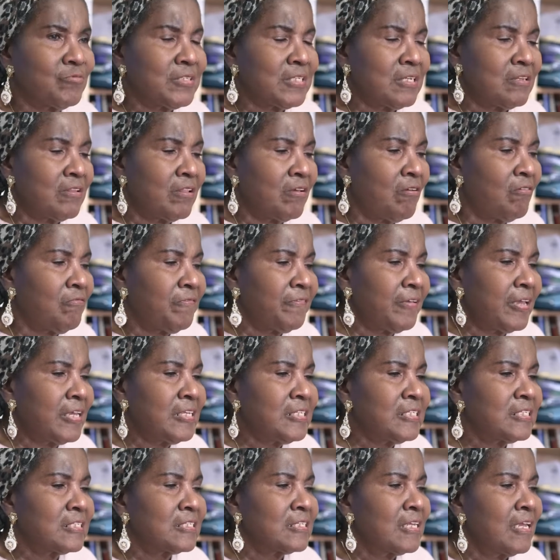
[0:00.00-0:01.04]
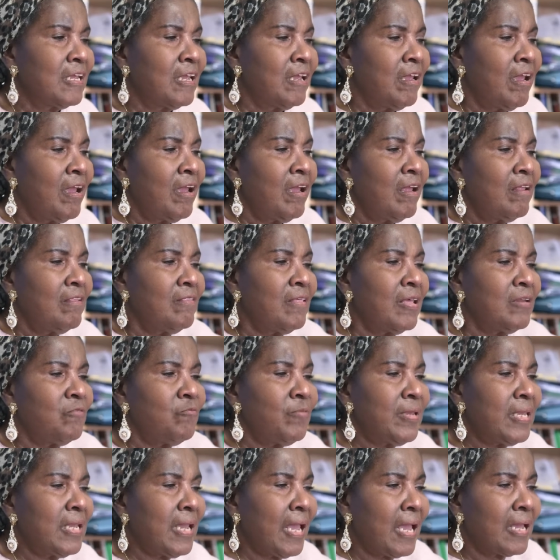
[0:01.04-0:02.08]
was in the office. Then
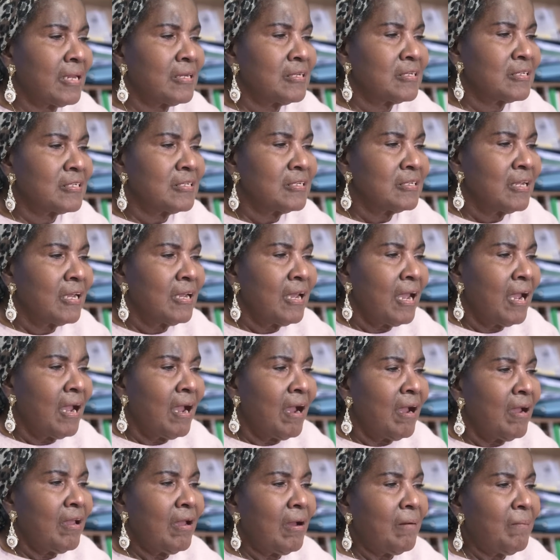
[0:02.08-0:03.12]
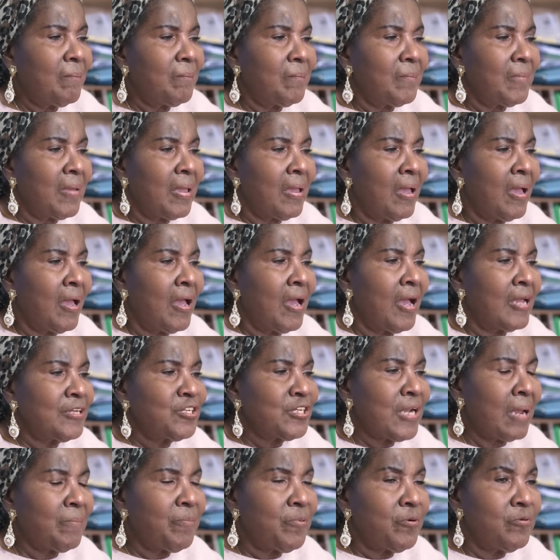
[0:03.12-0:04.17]
we had a
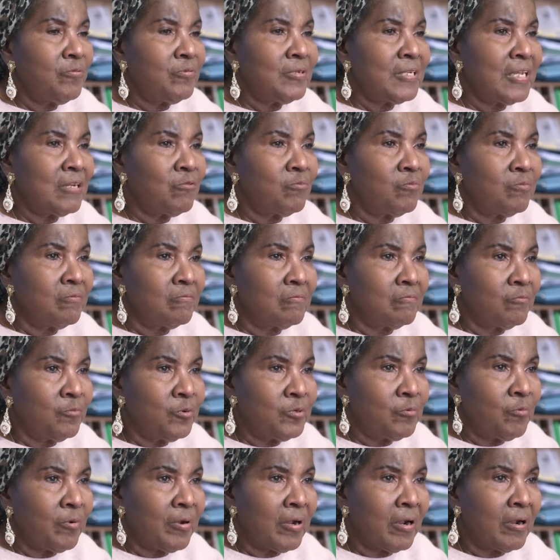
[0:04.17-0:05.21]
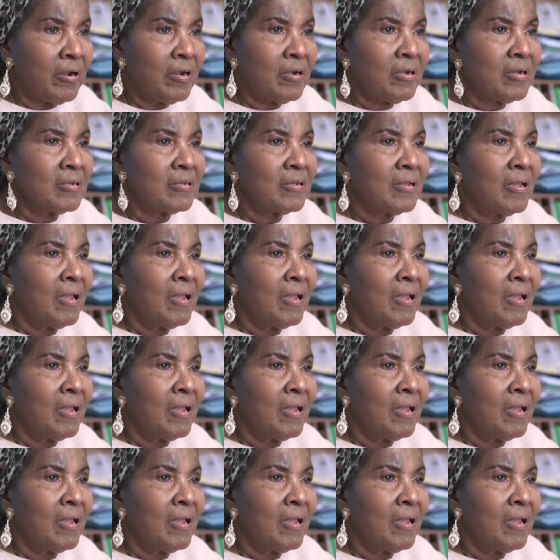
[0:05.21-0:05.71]
chap who did woodwork,